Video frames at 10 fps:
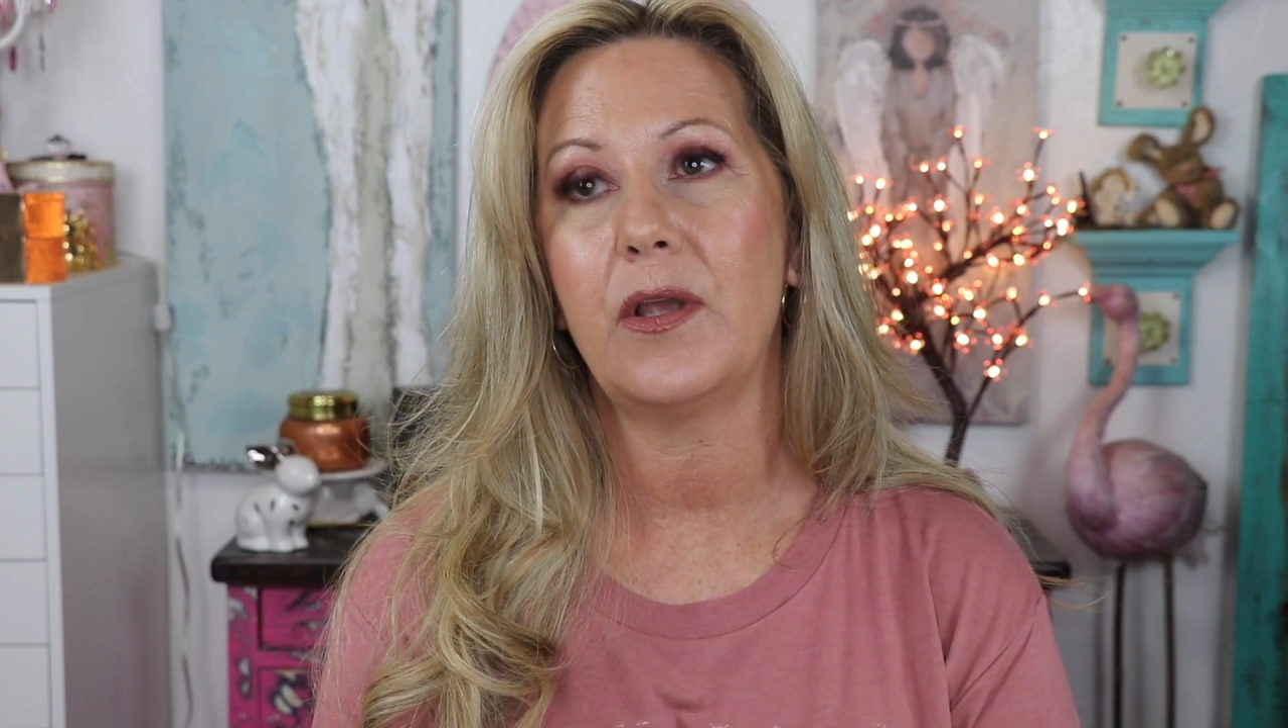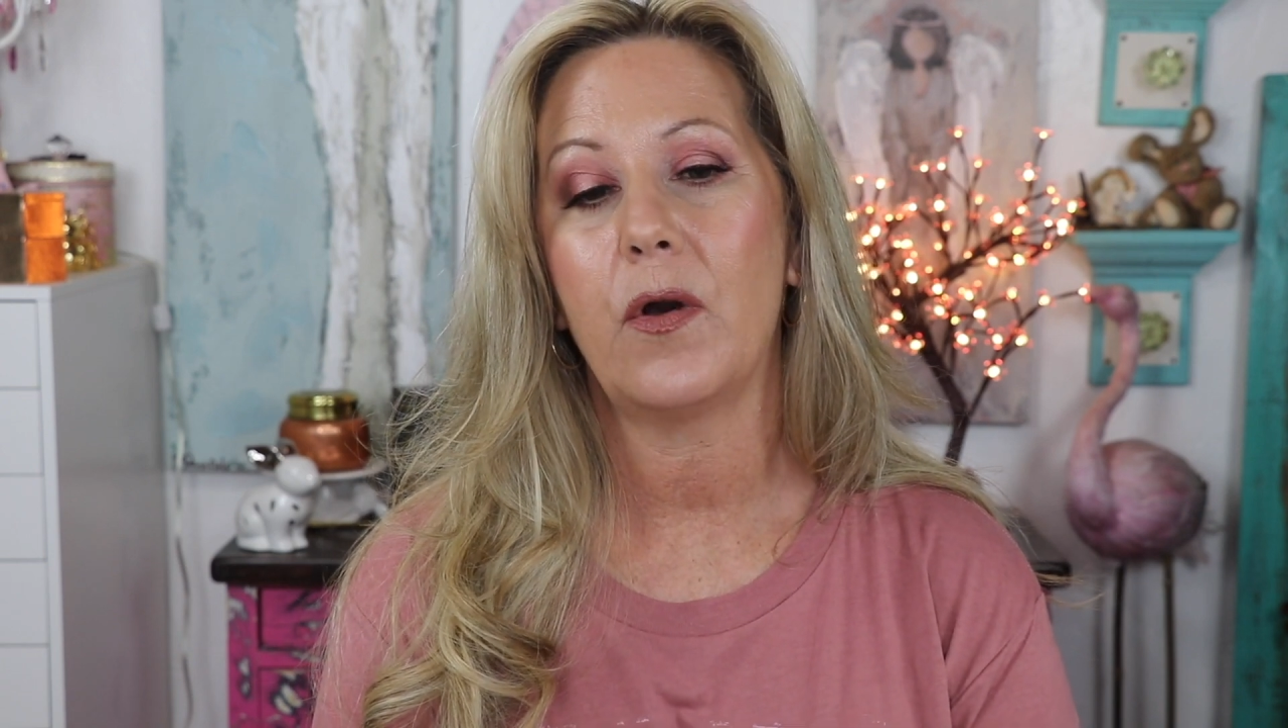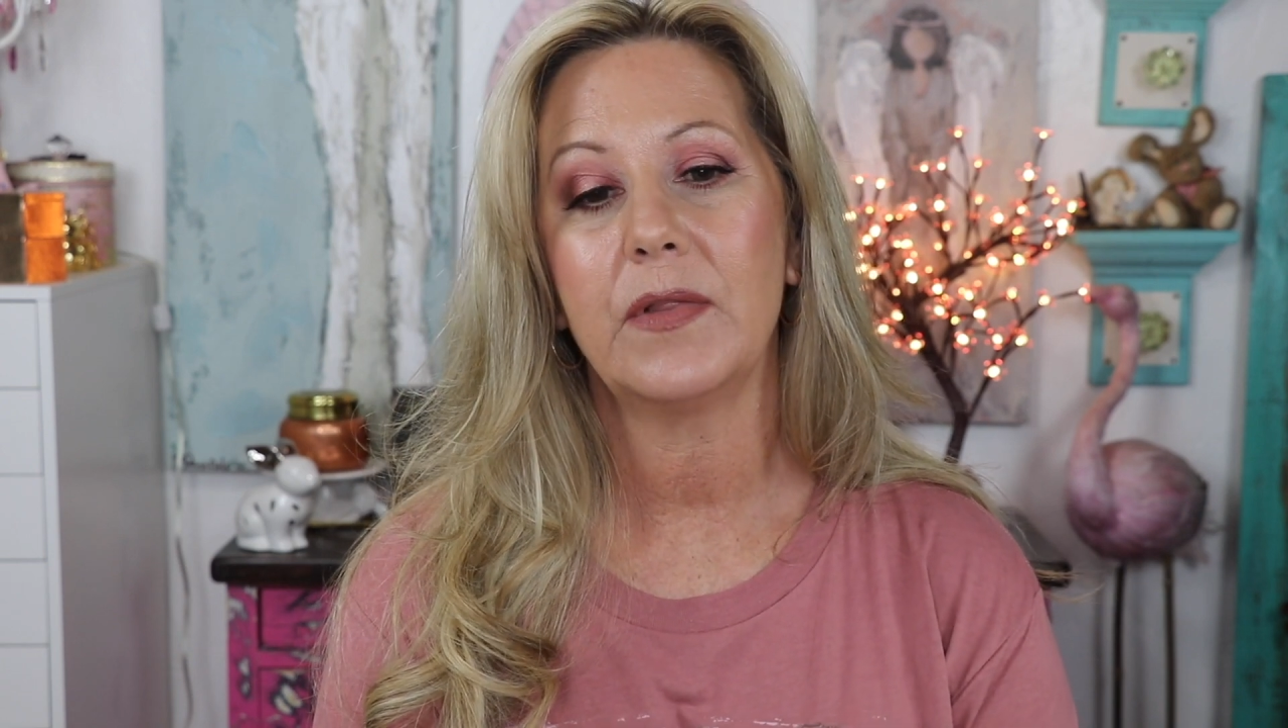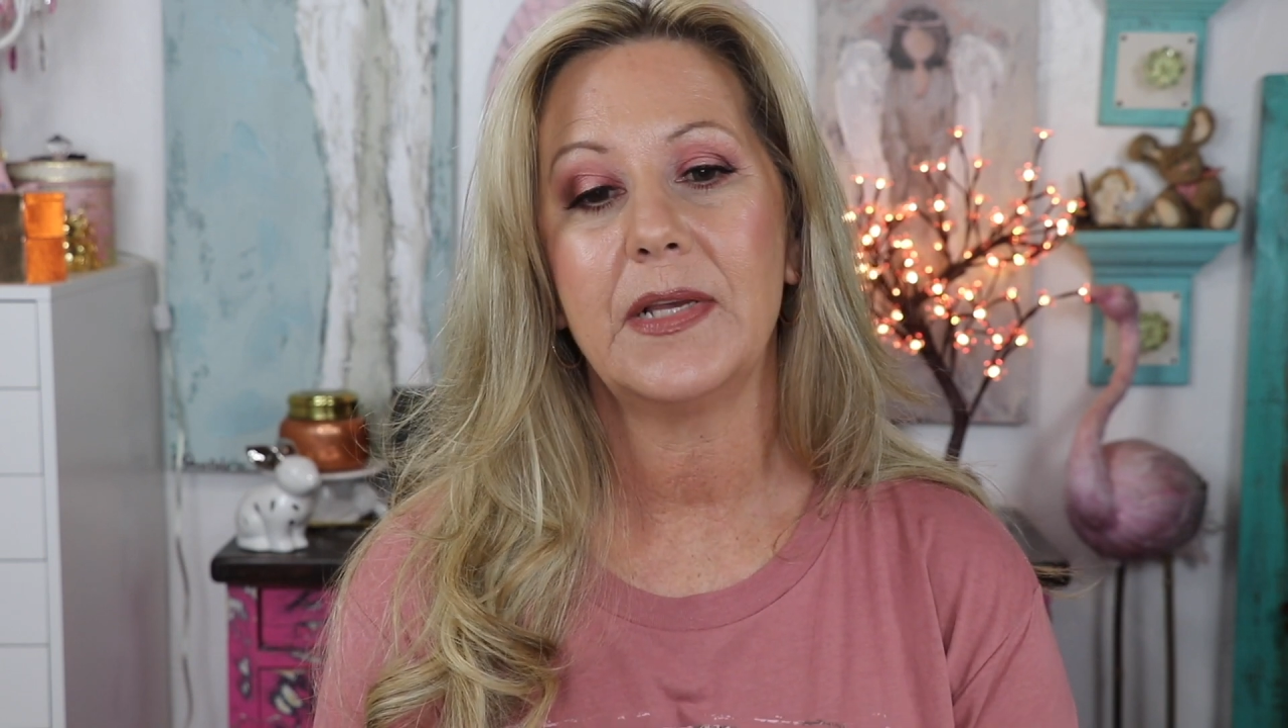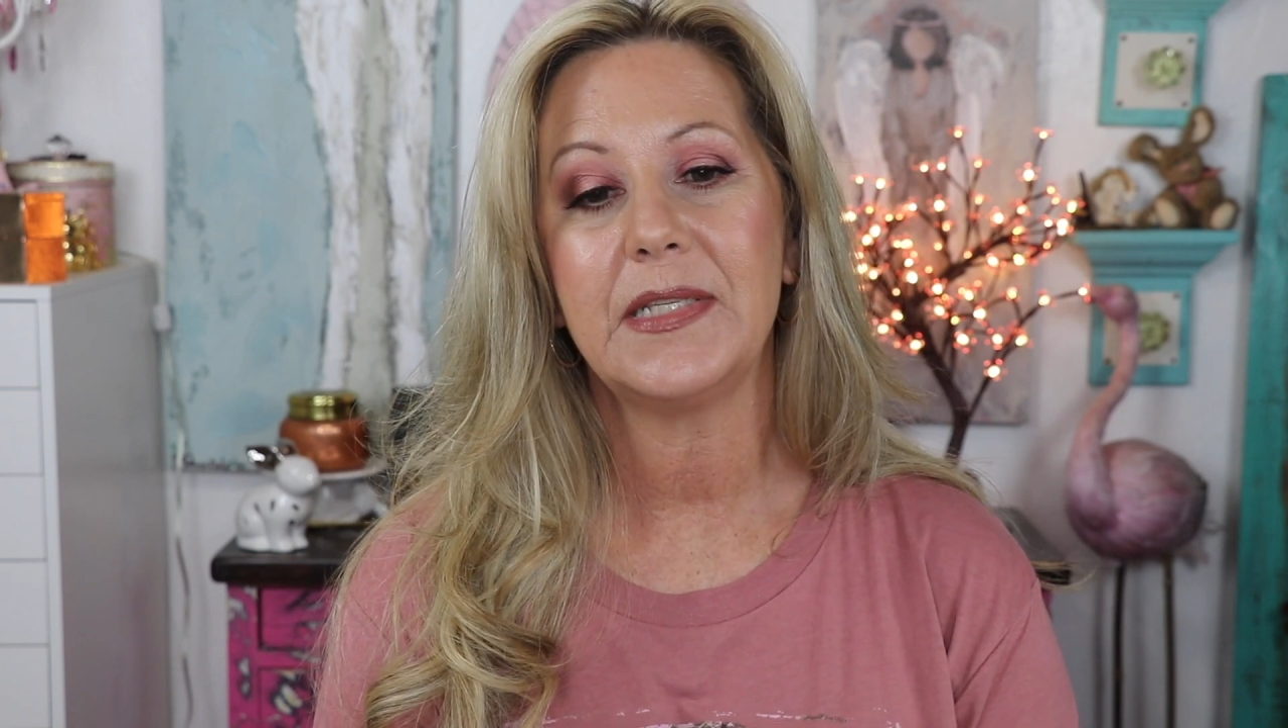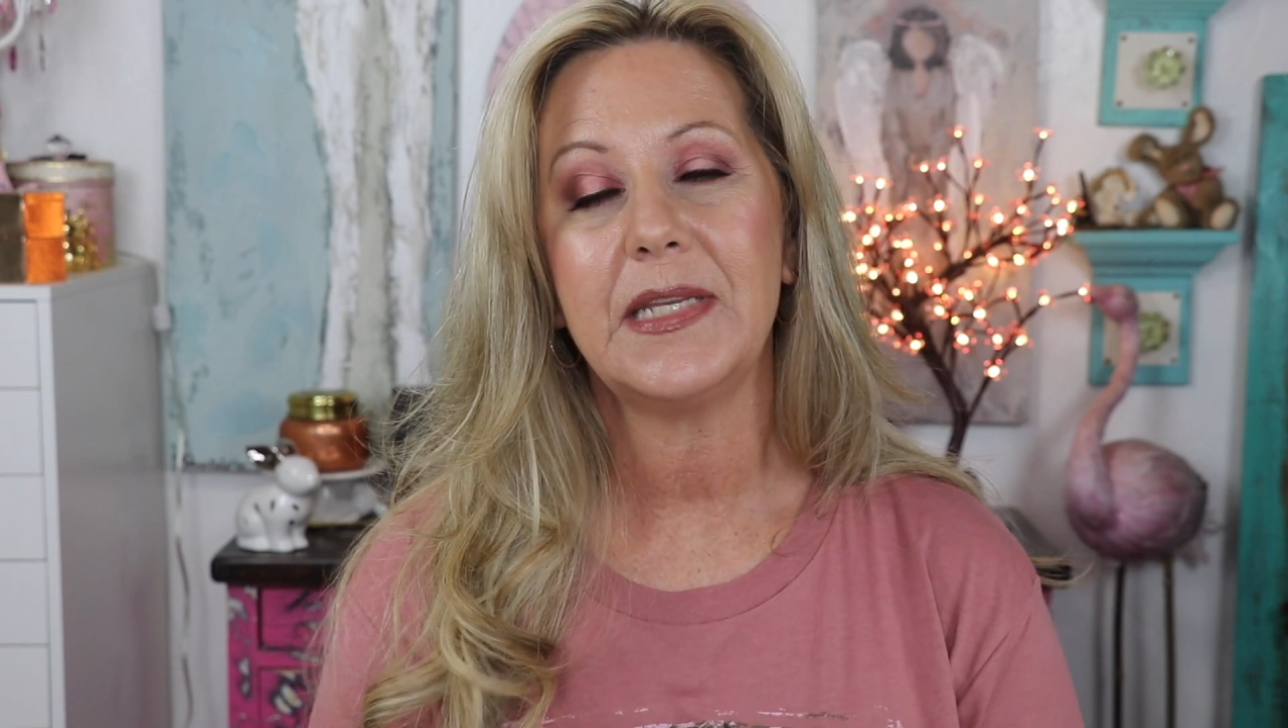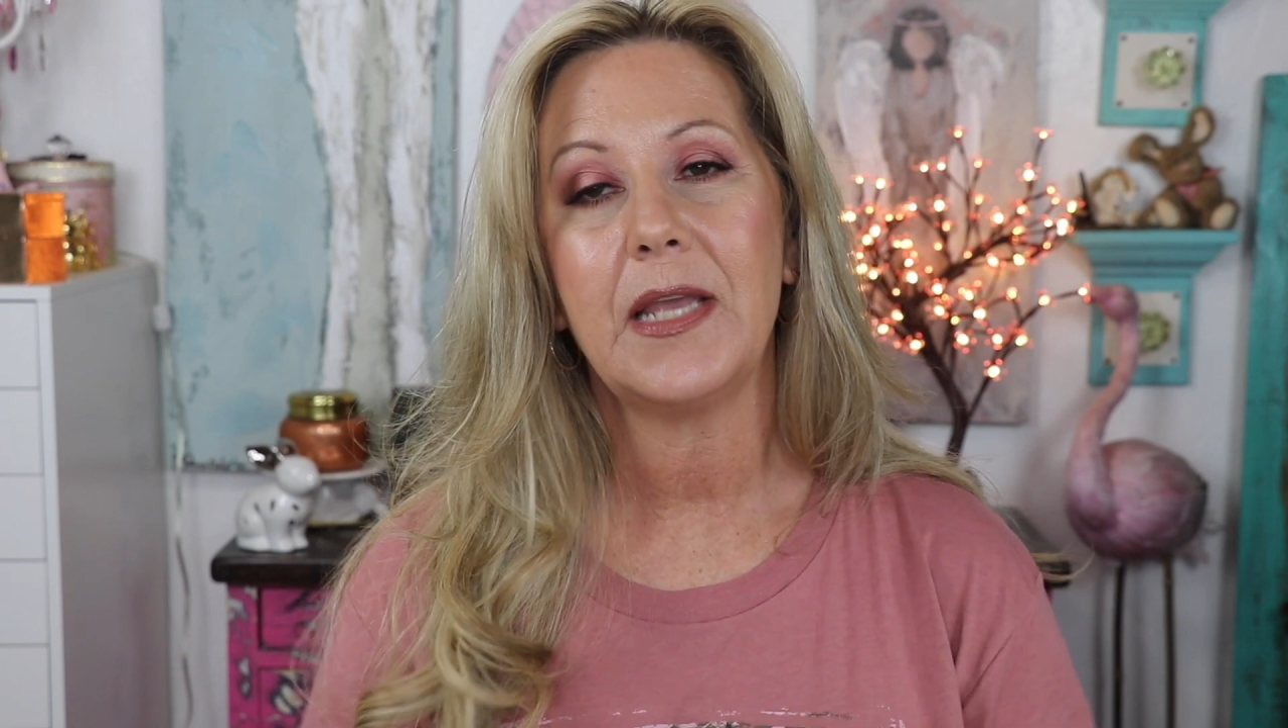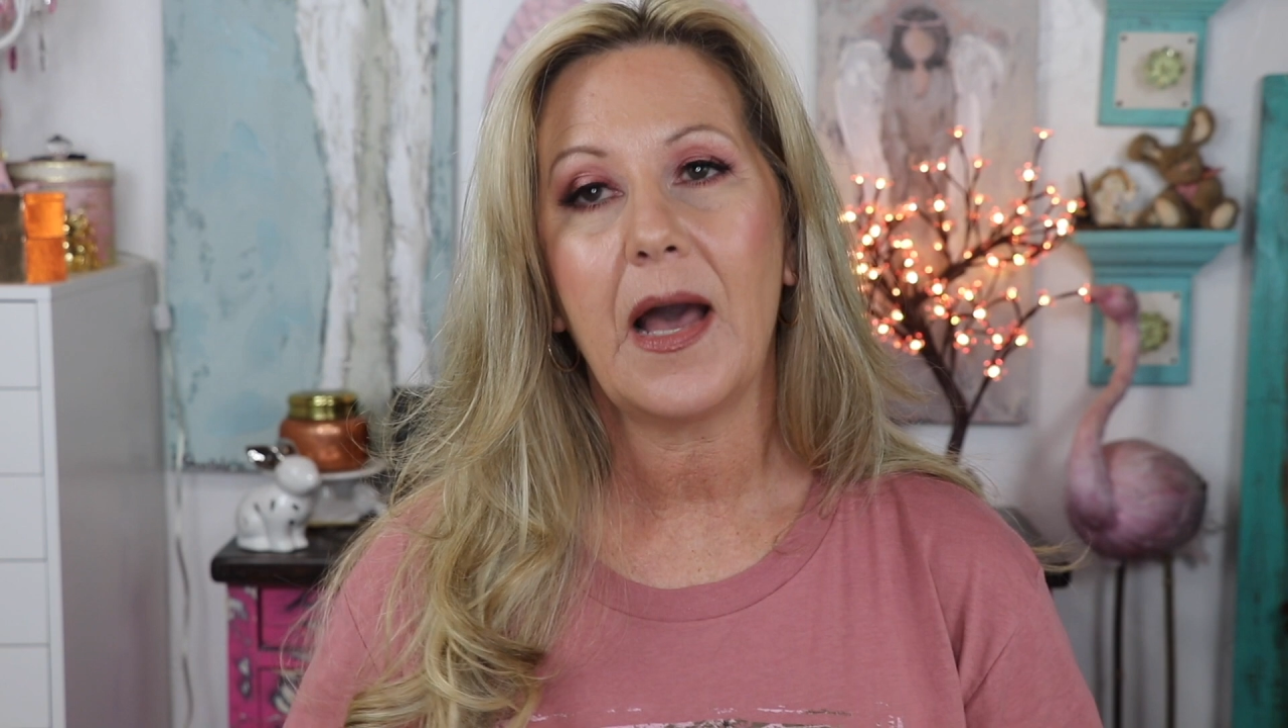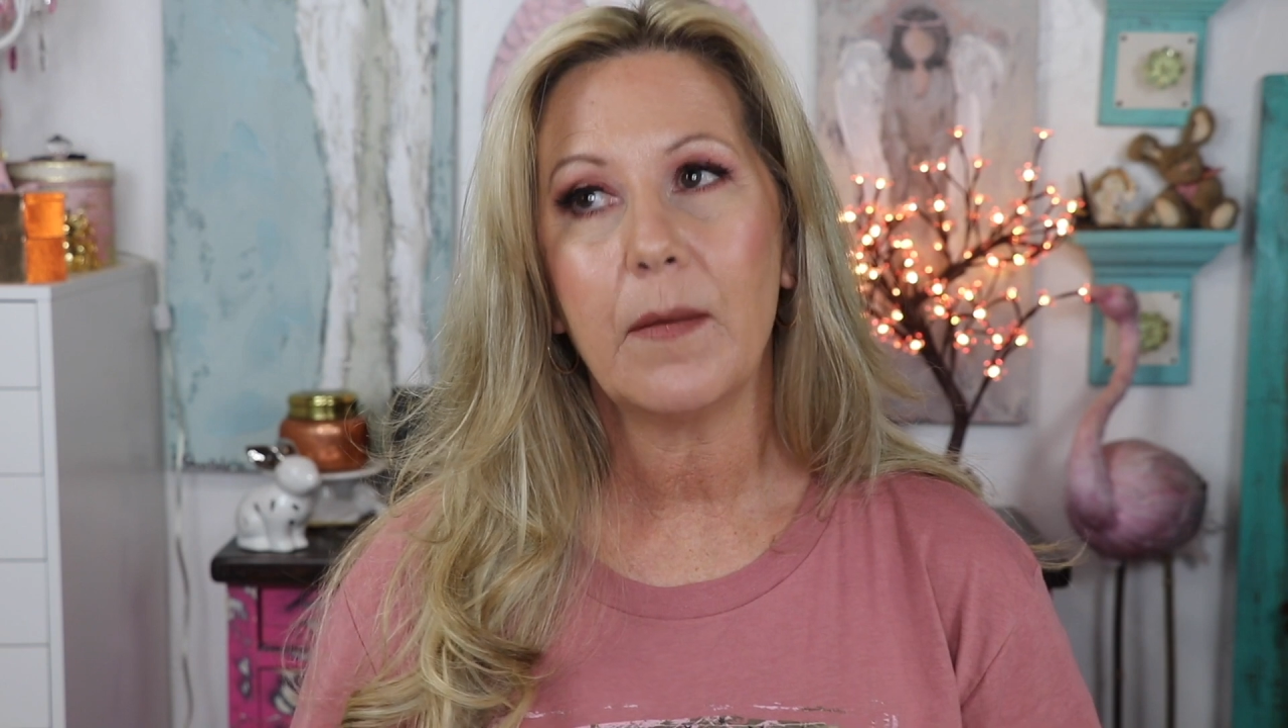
only, it's the,